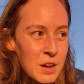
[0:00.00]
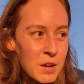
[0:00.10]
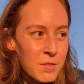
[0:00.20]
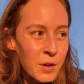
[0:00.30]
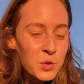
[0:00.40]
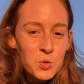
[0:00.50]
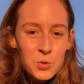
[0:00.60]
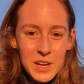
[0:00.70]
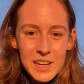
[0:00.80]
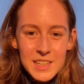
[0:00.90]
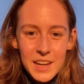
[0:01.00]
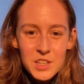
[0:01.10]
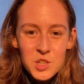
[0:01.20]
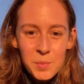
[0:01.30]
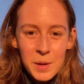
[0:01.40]
found really touched
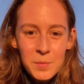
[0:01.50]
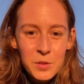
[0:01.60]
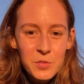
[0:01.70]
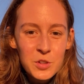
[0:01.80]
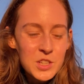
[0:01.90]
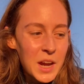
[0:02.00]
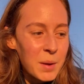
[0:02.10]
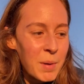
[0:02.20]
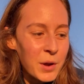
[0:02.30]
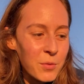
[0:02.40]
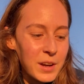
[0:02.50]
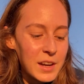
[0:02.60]
me the first time I read it.